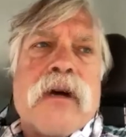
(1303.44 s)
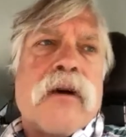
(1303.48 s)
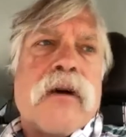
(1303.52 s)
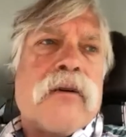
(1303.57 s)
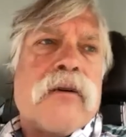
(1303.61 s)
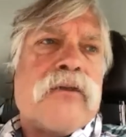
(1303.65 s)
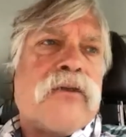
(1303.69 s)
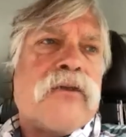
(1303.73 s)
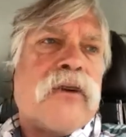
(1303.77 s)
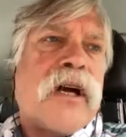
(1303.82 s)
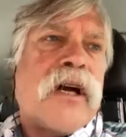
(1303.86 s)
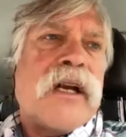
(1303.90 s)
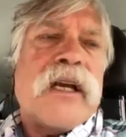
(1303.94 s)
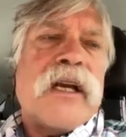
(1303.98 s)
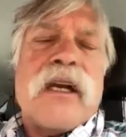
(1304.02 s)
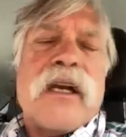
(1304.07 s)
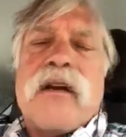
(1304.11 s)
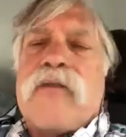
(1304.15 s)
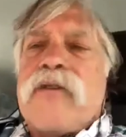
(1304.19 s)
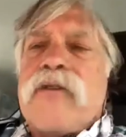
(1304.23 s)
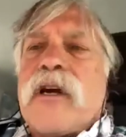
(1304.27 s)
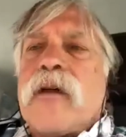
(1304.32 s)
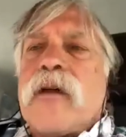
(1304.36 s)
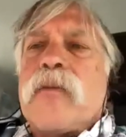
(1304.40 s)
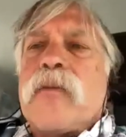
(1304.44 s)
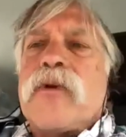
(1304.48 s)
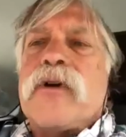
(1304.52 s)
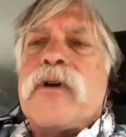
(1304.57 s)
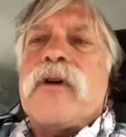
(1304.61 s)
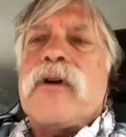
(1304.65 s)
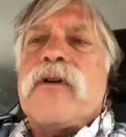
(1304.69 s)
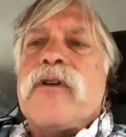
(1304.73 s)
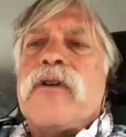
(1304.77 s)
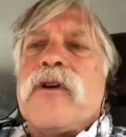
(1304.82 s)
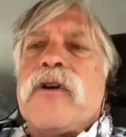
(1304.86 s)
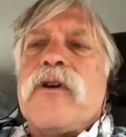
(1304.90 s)
trying to get available
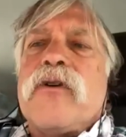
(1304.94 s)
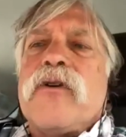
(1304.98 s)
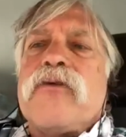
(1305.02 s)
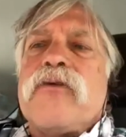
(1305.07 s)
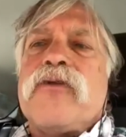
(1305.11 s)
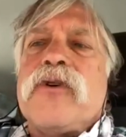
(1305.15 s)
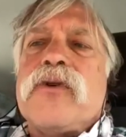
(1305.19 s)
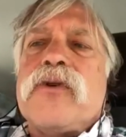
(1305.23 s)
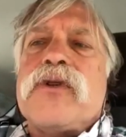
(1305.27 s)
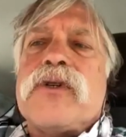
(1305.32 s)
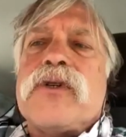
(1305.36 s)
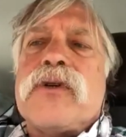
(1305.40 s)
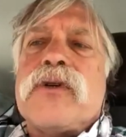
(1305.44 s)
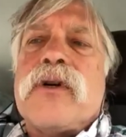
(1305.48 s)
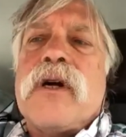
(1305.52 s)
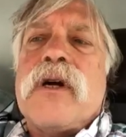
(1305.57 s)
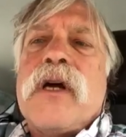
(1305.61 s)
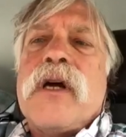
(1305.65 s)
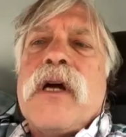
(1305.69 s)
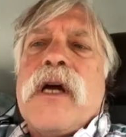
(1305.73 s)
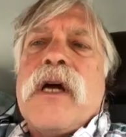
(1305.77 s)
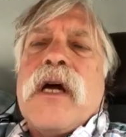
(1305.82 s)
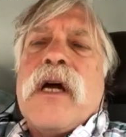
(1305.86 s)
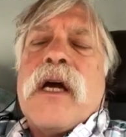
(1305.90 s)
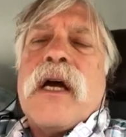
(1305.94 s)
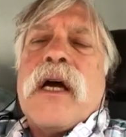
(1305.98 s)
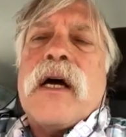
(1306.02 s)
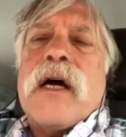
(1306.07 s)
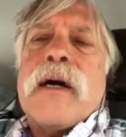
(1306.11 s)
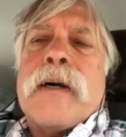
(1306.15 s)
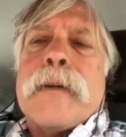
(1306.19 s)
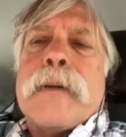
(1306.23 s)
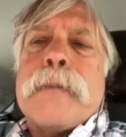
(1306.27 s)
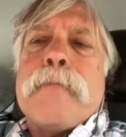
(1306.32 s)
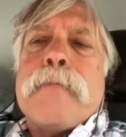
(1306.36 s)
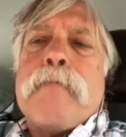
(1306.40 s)
here in the near future
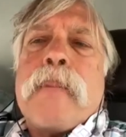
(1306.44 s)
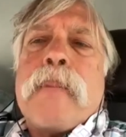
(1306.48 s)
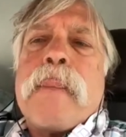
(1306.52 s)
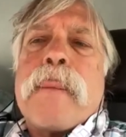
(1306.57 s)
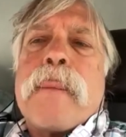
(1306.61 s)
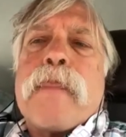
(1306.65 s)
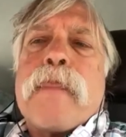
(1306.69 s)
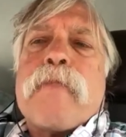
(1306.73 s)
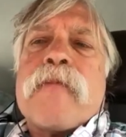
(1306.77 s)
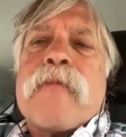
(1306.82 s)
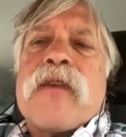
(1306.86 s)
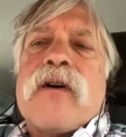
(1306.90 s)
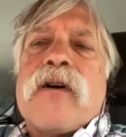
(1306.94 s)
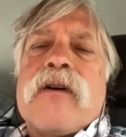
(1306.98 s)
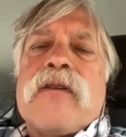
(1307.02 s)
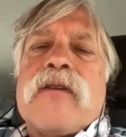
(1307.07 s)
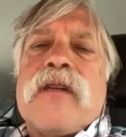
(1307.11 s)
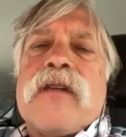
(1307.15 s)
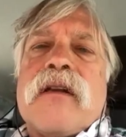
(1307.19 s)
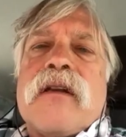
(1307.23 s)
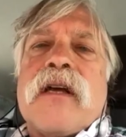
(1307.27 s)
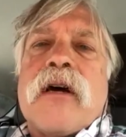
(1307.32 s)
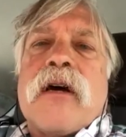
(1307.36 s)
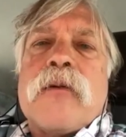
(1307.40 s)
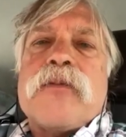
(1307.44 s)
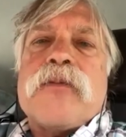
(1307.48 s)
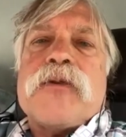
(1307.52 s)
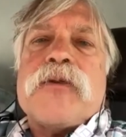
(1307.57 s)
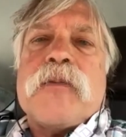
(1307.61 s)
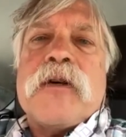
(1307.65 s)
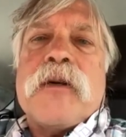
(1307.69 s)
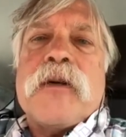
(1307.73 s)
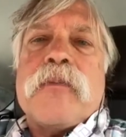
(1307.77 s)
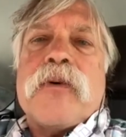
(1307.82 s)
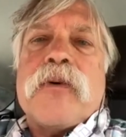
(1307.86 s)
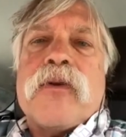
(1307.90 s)
that helps
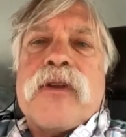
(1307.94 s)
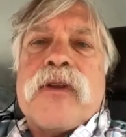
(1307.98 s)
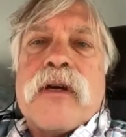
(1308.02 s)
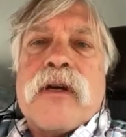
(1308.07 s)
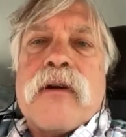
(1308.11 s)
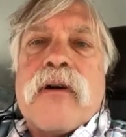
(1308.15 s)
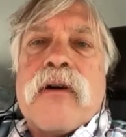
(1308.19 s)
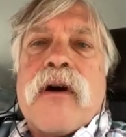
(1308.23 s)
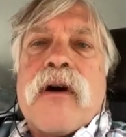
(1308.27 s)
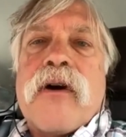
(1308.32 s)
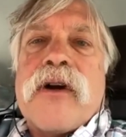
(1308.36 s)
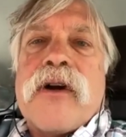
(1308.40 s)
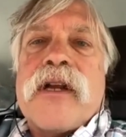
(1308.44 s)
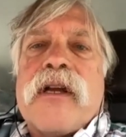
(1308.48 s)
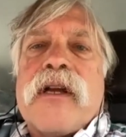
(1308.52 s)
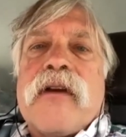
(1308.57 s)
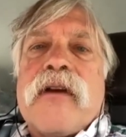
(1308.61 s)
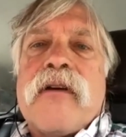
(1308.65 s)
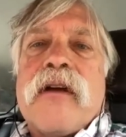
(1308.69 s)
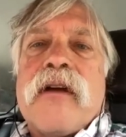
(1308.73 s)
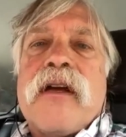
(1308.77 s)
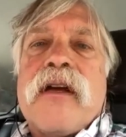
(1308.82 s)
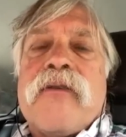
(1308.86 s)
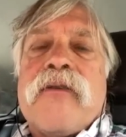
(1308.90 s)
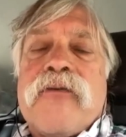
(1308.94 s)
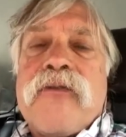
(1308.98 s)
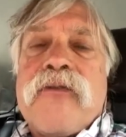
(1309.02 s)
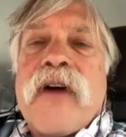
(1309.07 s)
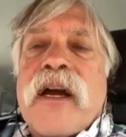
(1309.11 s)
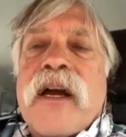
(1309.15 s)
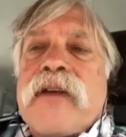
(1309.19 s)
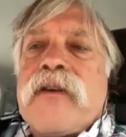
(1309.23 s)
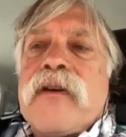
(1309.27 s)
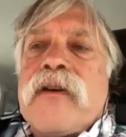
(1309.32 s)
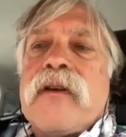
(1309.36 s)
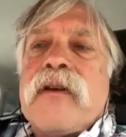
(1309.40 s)
people that are already
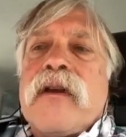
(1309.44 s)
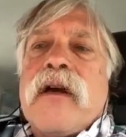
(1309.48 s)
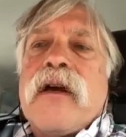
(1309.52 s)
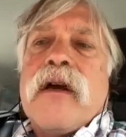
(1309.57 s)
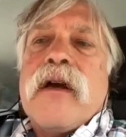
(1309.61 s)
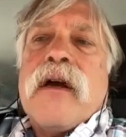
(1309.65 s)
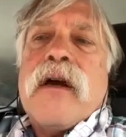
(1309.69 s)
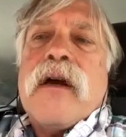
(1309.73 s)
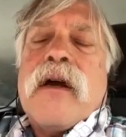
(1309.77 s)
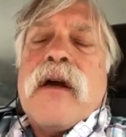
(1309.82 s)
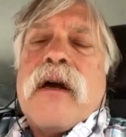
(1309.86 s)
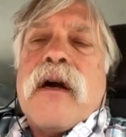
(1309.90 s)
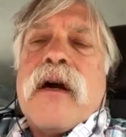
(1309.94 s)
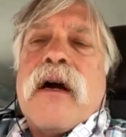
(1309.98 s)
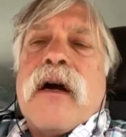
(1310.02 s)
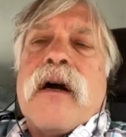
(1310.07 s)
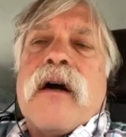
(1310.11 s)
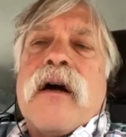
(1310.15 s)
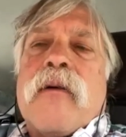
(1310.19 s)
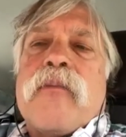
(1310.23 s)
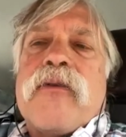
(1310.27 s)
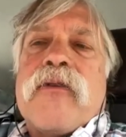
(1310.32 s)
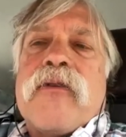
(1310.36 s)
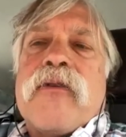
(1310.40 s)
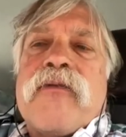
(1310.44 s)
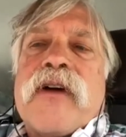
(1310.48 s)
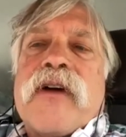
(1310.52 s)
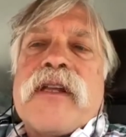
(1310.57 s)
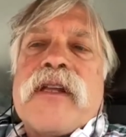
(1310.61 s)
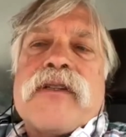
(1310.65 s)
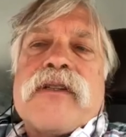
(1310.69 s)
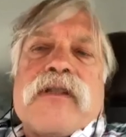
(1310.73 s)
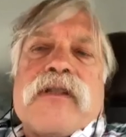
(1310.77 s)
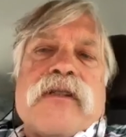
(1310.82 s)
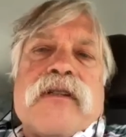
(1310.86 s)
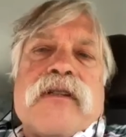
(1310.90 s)
infected,
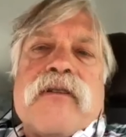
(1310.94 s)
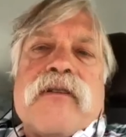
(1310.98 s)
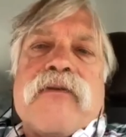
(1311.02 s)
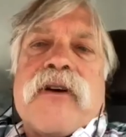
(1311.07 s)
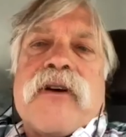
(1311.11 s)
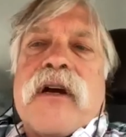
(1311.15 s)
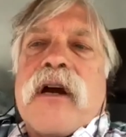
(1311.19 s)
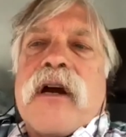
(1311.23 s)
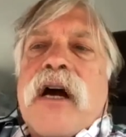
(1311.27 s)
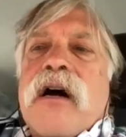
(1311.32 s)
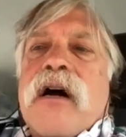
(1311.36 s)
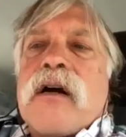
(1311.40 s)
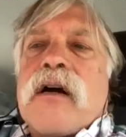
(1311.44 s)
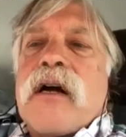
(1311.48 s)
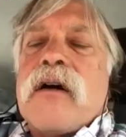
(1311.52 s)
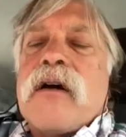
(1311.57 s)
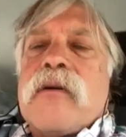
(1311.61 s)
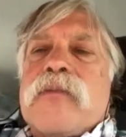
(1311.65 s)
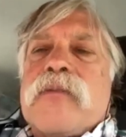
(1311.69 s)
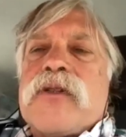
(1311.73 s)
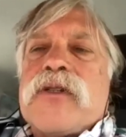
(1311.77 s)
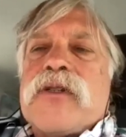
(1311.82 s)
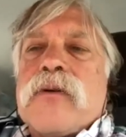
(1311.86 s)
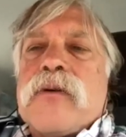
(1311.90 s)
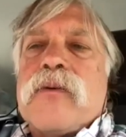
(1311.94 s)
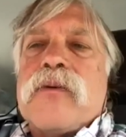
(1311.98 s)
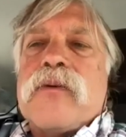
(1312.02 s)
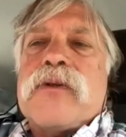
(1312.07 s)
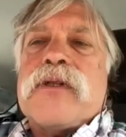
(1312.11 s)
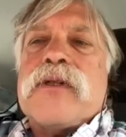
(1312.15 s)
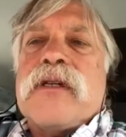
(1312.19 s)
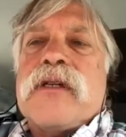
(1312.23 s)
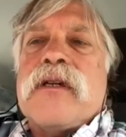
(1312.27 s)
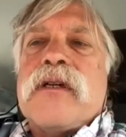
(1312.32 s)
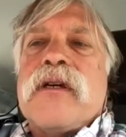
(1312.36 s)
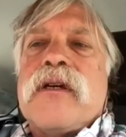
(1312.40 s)
prevent severe outcomes. So we'll
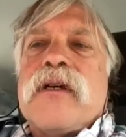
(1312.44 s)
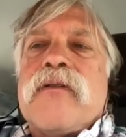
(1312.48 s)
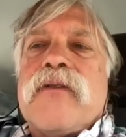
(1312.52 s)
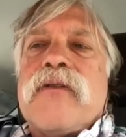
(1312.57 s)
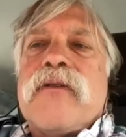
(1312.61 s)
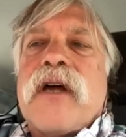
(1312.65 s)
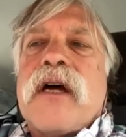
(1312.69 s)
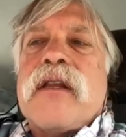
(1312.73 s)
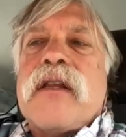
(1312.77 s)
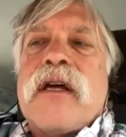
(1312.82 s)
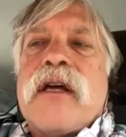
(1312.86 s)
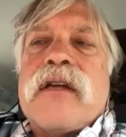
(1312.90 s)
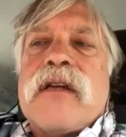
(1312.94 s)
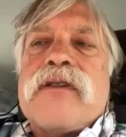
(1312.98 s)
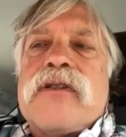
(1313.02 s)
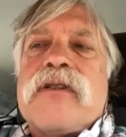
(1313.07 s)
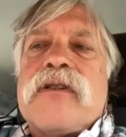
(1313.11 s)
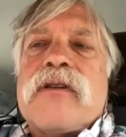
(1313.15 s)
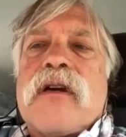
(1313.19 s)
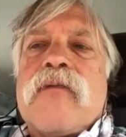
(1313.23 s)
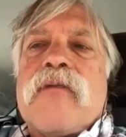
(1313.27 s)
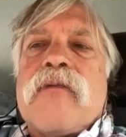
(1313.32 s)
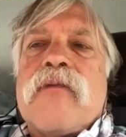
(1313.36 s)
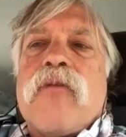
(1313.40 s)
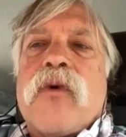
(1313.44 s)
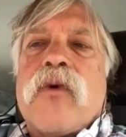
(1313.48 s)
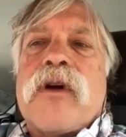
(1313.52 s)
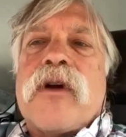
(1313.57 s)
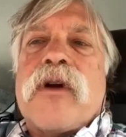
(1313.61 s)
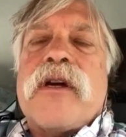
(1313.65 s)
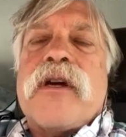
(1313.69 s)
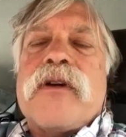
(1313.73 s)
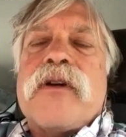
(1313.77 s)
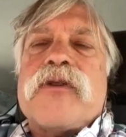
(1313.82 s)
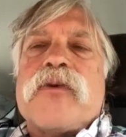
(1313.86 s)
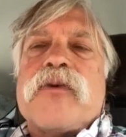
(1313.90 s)
see if that's
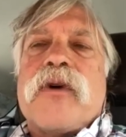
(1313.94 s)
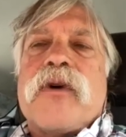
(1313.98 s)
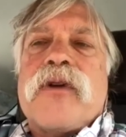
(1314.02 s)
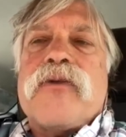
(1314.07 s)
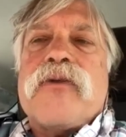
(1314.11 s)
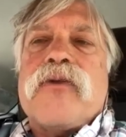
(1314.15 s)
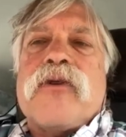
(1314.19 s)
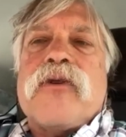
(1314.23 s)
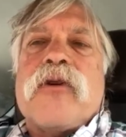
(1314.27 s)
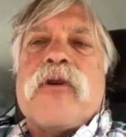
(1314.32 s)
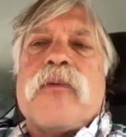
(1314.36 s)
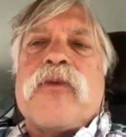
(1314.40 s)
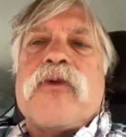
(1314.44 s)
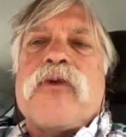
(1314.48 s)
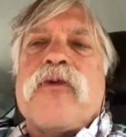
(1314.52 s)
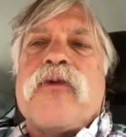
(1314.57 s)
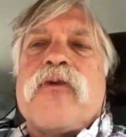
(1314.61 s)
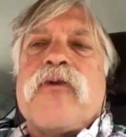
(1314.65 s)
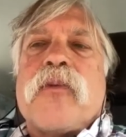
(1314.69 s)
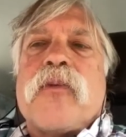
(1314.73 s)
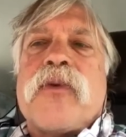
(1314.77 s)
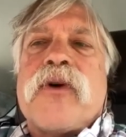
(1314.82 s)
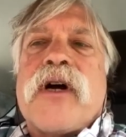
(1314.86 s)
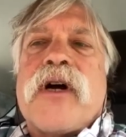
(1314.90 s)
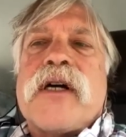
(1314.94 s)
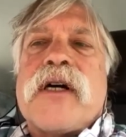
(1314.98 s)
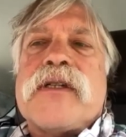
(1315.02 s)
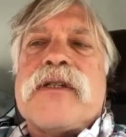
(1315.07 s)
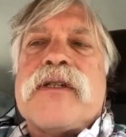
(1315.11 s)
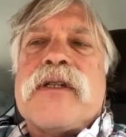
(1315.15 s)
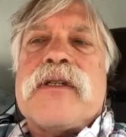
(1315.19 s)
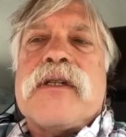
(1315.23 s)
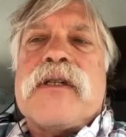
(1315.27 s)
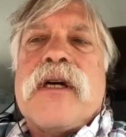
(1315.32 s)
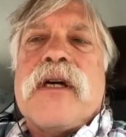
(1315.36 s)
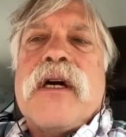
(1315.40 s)
working its way through the approval
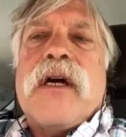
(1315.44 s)
process.